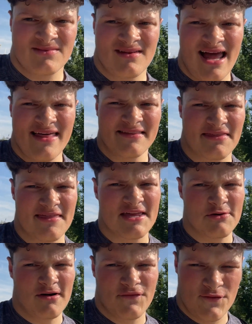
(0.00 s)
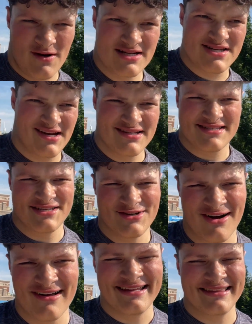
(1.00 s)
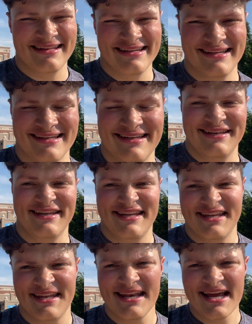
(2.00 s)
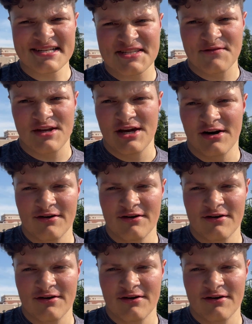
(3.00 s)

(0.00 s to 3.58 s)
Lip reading: I'd like to thank you all for watching. I'll see you all in the next video.